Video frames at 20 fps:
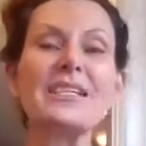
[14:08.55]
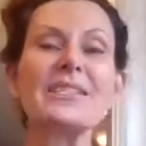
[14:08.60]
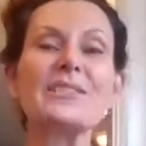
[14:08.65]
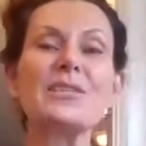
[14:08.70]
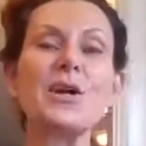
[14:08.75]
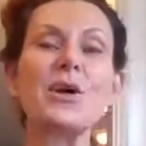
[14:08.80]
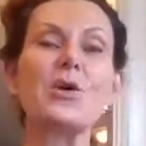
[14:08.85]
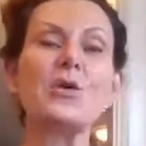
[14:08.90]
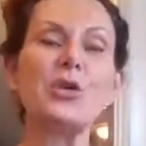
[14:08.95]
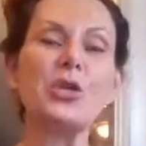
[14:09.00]

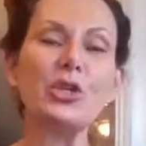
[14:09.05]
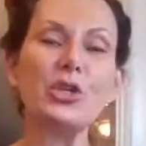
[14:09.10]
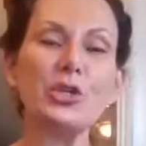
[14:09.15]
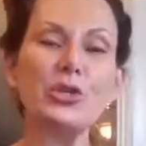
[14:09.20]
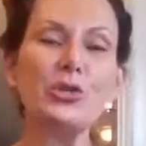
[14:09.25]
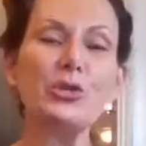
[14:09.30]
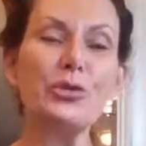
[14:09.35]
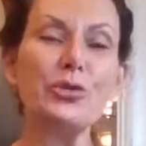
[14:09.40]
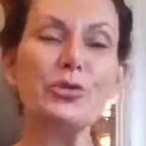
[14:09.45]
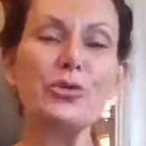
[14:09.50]
So
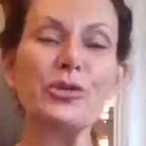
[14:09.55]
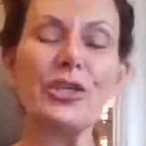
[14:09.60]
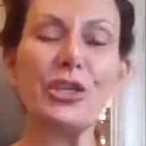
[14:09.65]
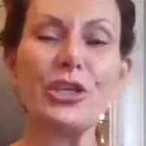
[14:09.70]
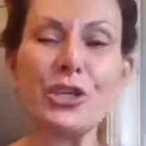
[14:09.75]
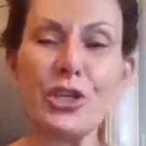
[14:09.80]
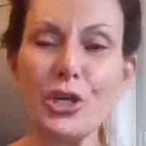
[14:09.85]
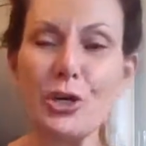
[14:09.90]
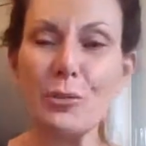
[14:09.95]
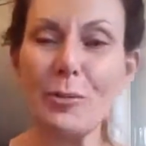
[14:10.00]
use
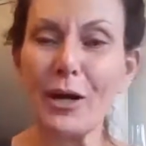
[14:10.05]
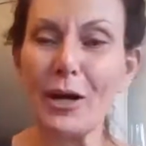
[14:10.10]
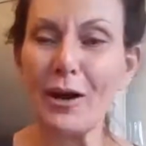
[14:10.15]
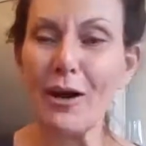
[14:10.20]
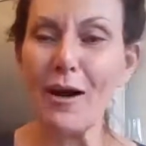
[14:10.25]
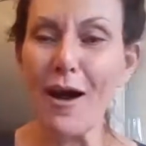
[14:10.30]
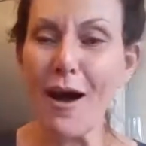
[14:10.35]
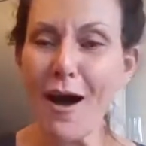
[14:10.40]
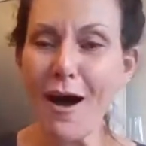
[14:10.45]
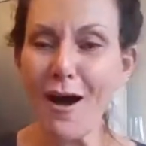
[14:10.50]

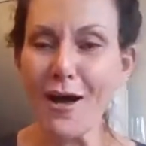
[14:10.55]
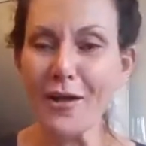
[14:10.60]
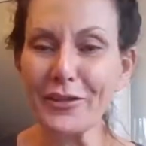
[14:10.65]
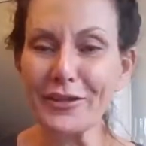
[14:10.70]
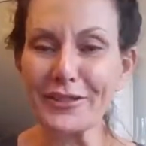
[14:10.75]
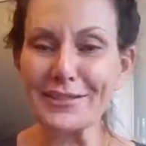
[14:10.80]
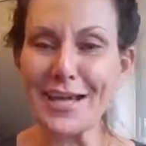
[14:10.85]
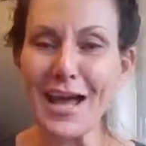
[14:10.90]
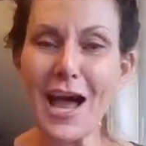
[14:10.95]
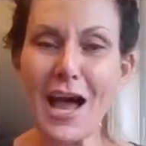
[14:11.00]
humor all
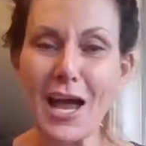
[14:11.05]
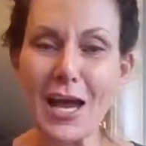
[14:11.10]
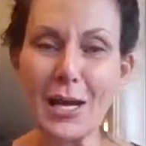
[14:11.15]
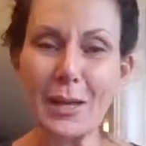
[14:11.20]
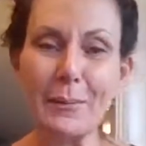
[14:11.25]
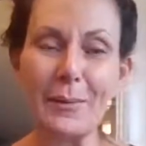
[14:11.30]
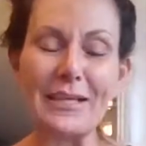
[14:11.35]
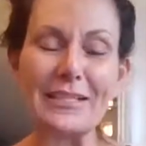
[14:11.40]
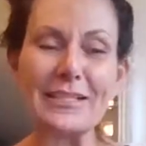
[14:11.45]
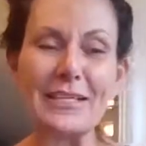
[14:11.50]
the
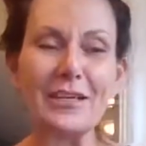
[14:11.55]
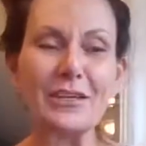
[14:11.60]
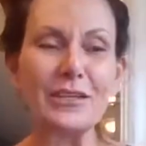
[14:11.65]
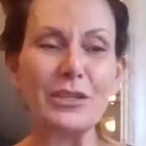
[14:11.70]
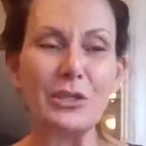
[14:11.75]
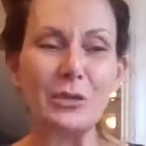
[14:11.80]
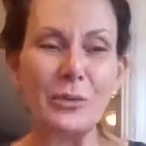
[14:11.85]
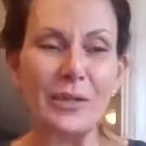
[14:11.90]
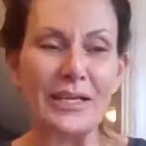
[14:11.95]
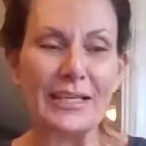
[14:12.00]
time. I tell
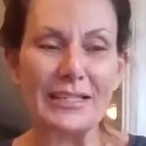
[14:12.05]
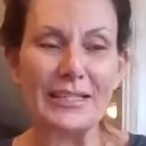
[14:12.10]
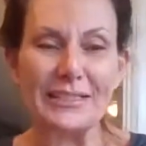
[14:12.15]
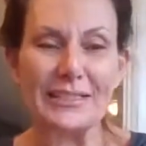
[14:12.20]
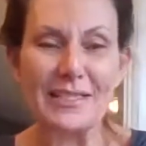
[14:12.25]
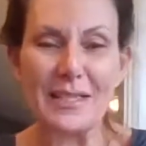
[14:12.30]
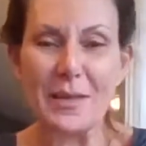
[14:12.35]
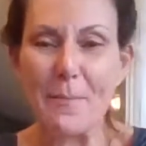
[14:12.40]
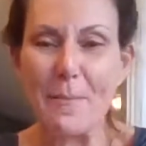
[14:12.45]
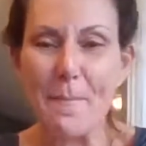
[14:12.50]
you, it
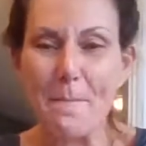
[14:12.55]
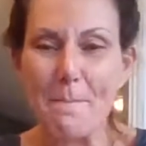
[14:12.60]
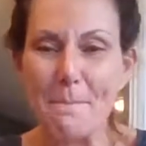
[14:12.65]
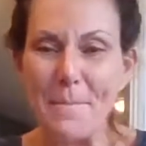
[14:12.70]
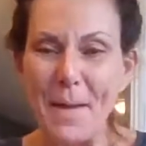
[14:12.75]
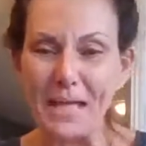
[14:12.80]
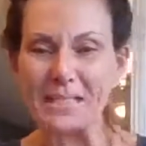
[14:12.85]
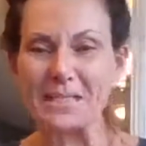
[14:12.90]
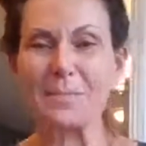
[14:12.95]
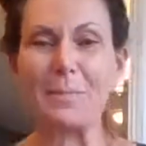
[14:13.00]
is the
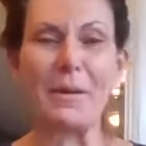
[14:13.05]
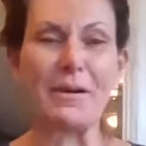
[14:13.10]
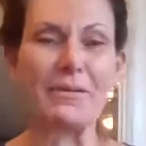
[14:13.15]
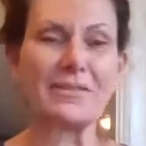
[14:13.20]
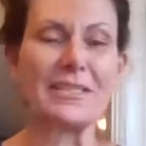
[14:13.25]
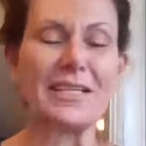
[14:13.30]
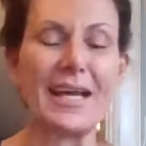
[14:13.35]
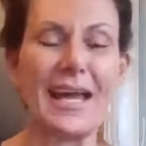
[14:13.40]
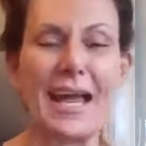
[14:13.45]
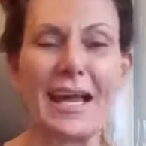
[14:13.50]
best
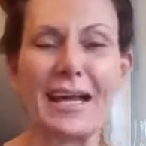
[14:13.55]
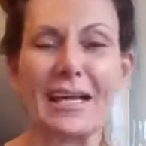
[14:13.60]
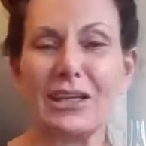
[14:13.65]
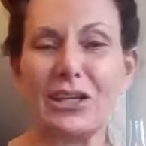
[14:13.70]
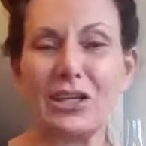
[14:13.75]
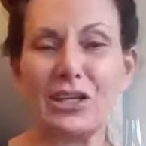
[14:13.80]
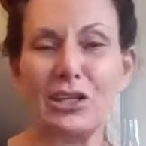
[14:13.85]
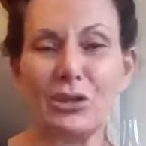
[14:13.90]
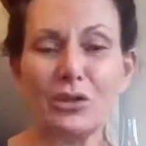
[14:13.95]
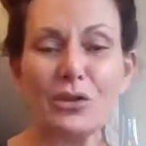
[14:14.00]
parenting hack in
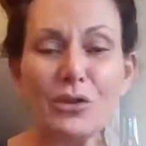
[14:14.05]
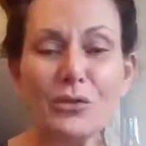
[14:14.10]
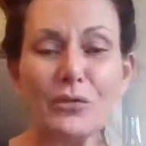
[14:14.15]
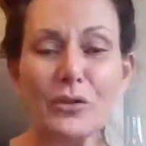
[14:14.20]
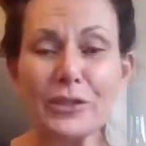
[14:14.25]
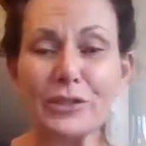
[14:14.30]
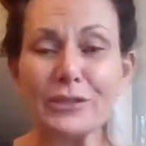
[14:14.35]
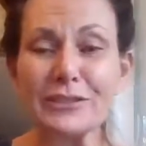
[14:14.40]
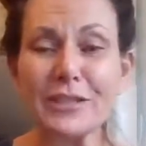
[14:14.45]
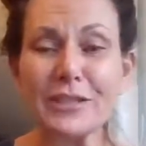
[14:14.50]
the
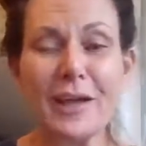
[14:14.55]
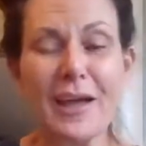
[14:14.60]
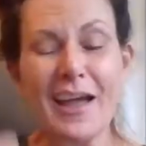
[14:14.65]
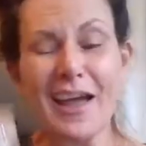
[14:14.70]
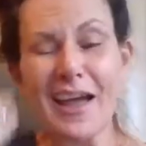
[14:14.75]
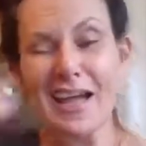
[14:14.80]
universe.